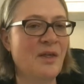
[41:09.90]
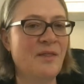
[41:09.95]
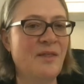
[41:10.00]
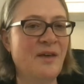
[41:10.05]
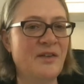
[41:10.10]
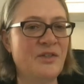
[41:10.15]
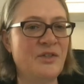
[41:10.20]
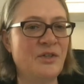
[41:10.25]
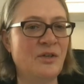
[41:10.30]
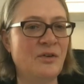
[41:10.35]

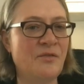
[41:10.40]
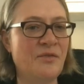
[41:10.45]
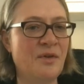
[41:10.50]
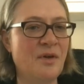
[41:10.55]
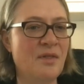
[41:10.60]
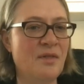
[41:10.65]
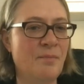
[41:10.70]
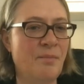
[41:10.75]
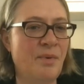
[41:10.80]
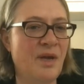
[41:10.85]
that's sort of
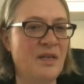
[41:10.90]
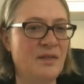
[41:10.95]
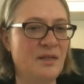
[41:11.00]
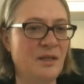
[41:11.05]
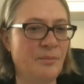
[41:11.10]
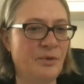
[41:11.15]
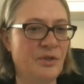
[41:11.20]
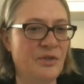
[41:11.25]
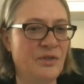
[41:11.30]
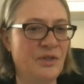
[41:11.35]
the
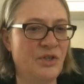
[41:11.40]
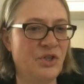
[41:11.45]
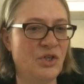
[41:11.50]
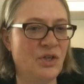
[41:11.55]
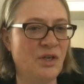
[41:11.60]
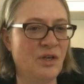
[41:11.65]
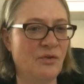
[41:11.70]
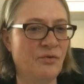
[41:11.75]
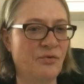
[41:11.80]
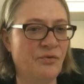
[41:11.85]
basic
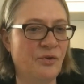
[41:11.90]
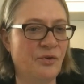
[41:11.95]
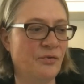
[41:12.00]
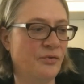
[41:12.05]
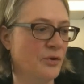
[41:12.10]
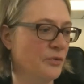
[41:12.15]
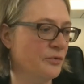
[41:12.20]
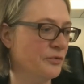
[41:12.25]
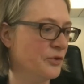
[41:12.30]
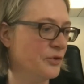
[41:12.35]
position
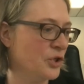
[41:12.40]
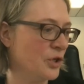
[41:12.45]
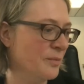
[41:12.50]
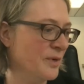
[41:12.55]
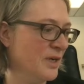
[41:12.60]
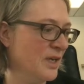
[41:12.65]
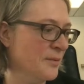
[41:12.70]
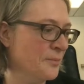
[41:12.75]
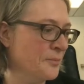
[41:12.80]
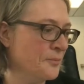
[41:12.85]
of
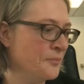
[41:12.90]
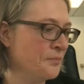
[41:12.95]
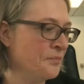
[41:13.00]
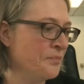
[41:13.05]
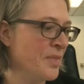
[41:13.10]
Germany.